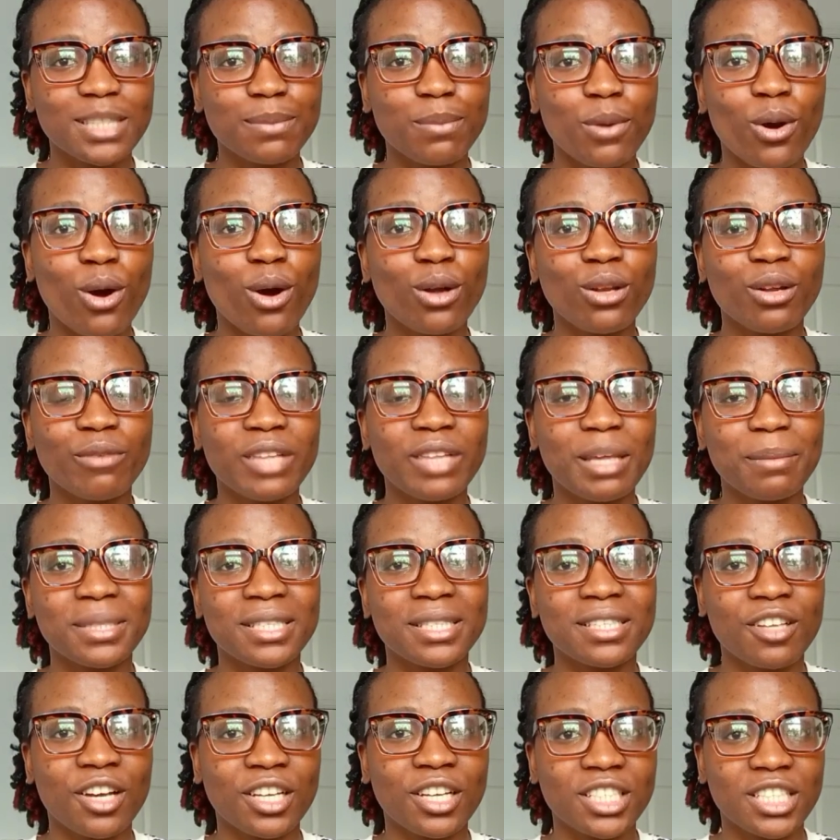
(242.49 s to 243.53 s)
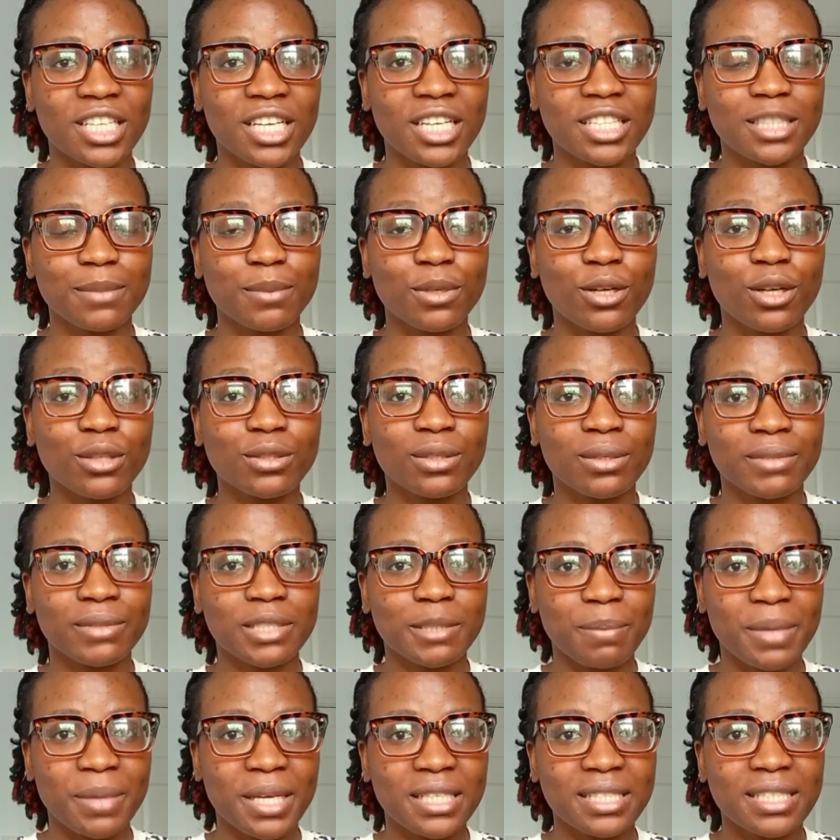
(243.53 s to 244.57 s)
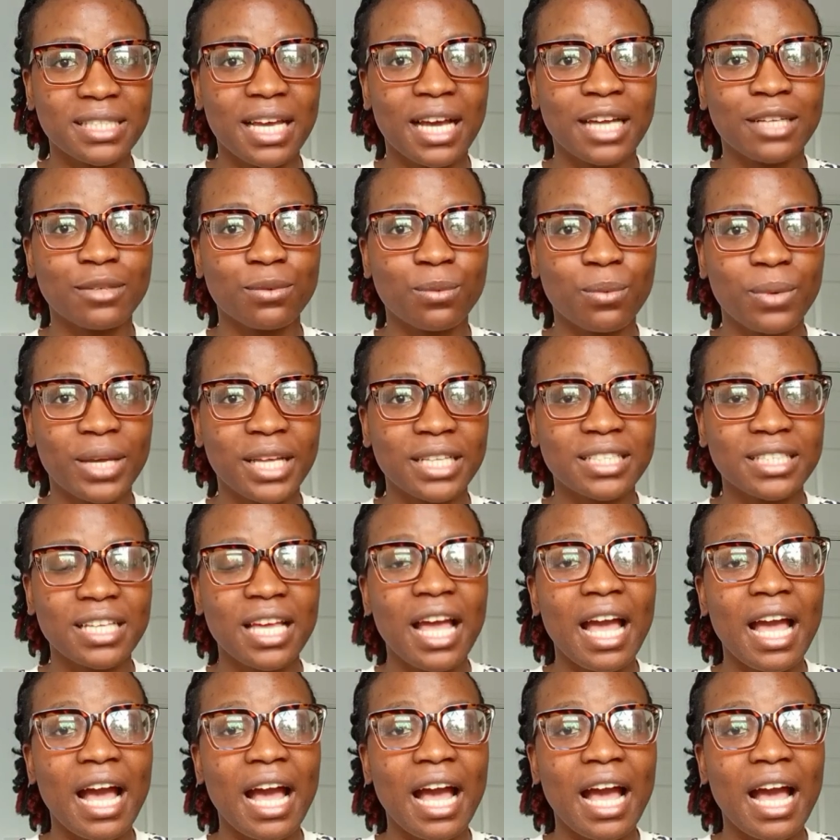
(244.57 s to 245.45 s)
but all of them in sachets because of space and weight.